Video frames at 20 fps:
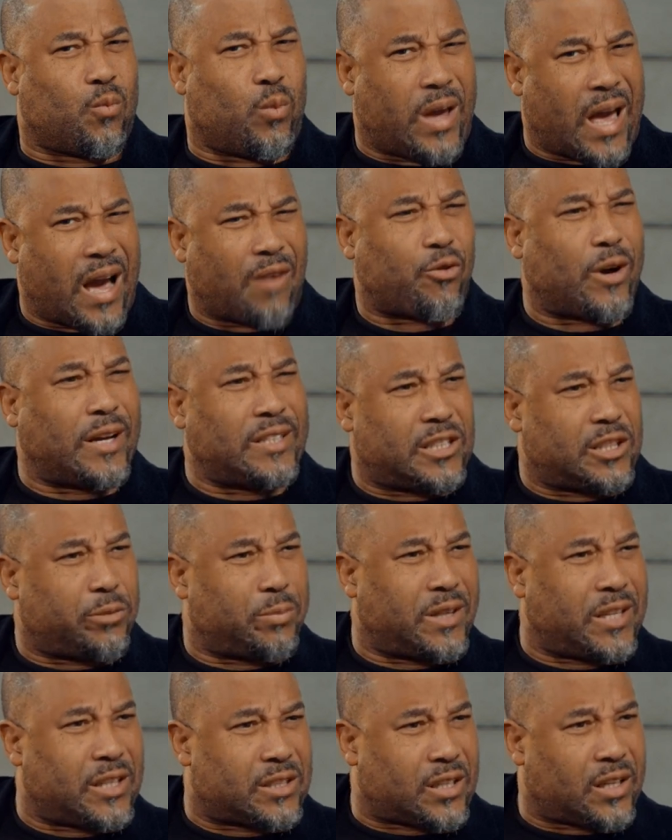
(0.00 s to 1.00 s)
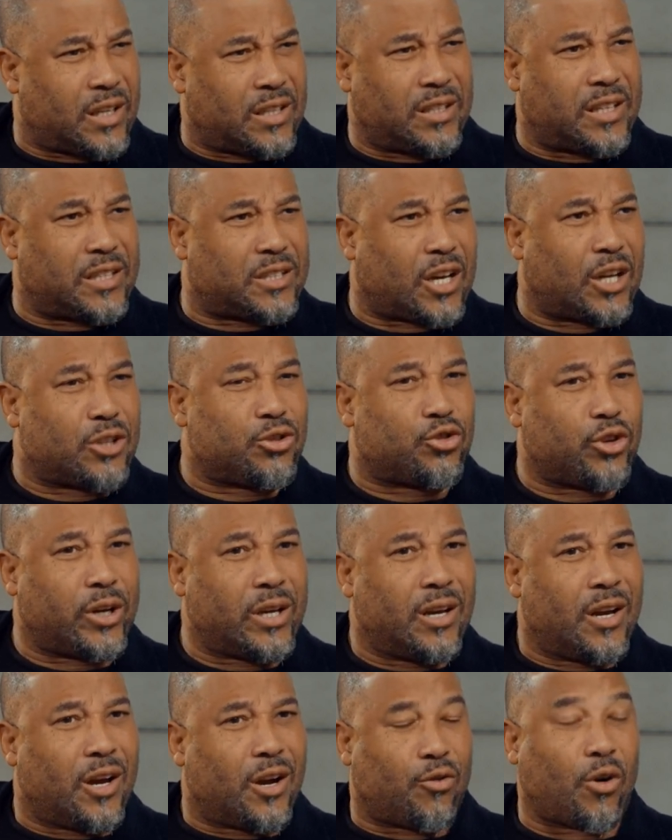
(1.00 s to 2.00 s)
we have racism in this country
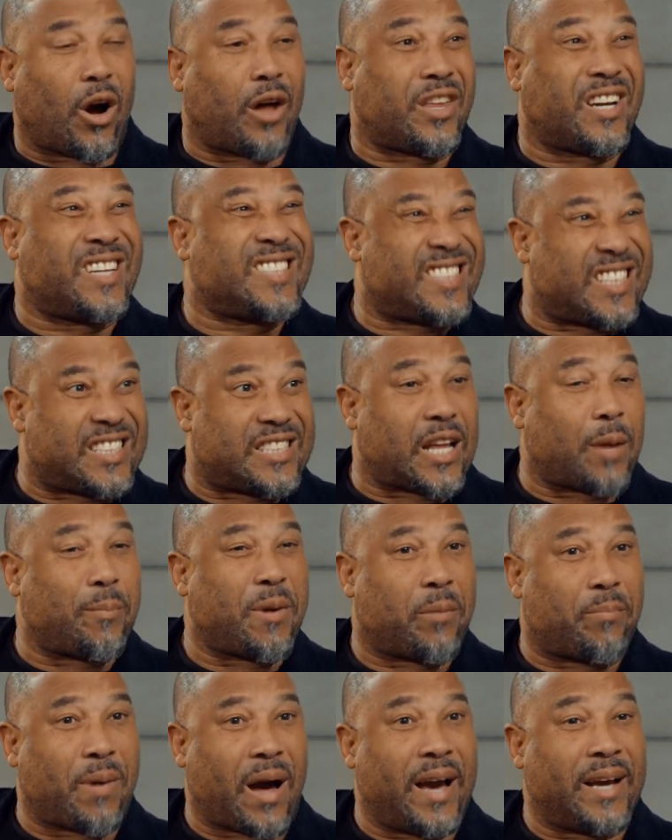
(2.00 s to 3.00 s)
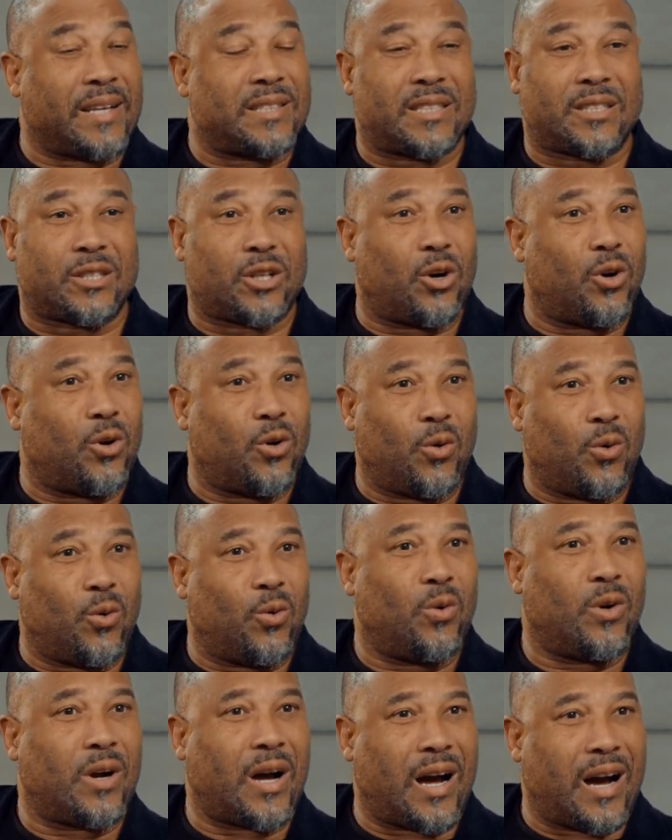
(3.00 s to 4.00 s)
rather than systemic bias.
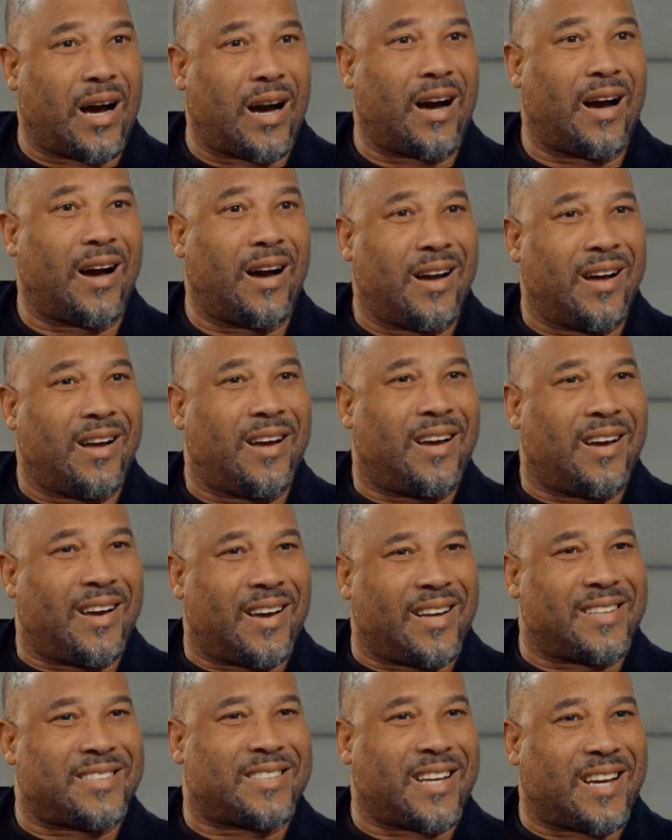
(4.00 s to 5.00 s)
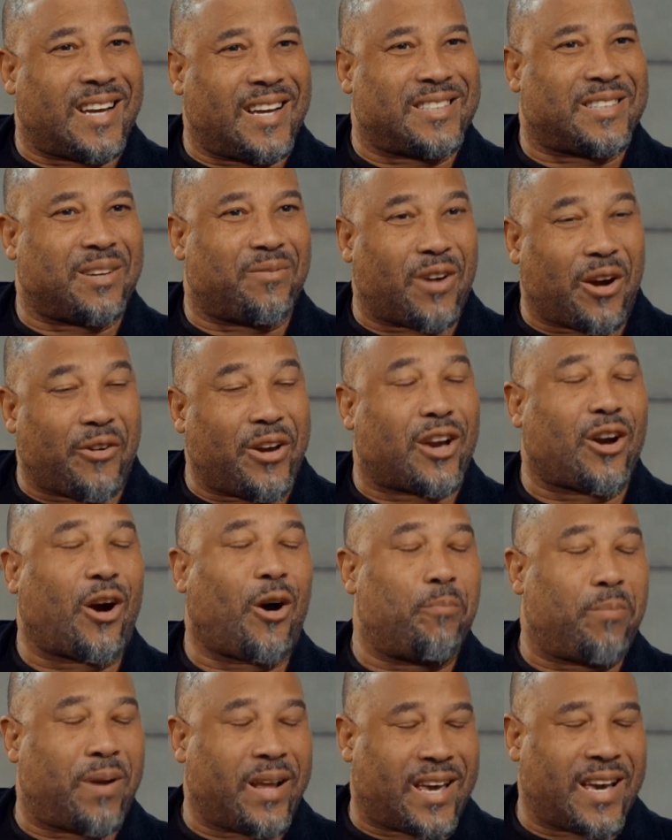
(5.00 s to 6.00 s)
So, it's a very
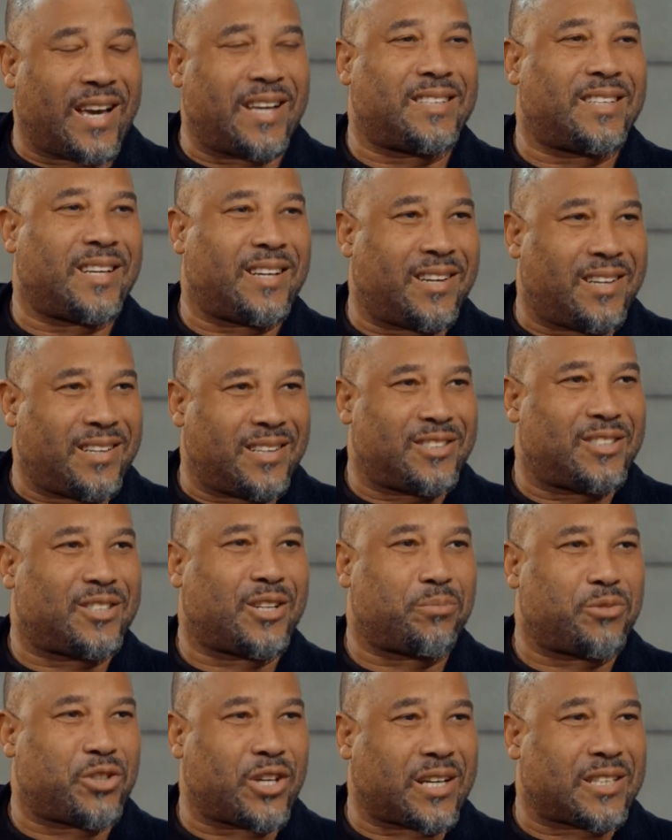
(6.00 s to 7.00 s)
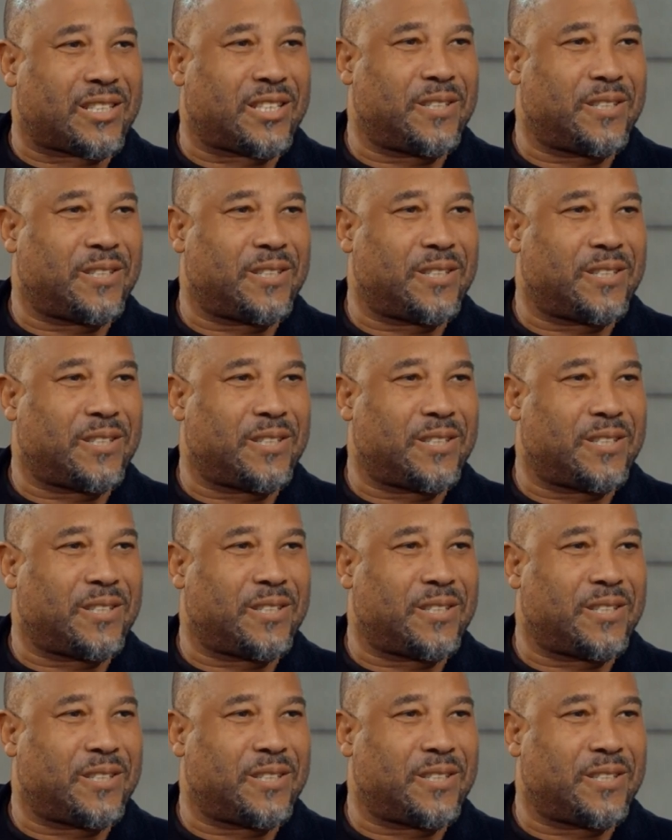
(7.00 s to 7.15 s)
complicated subject.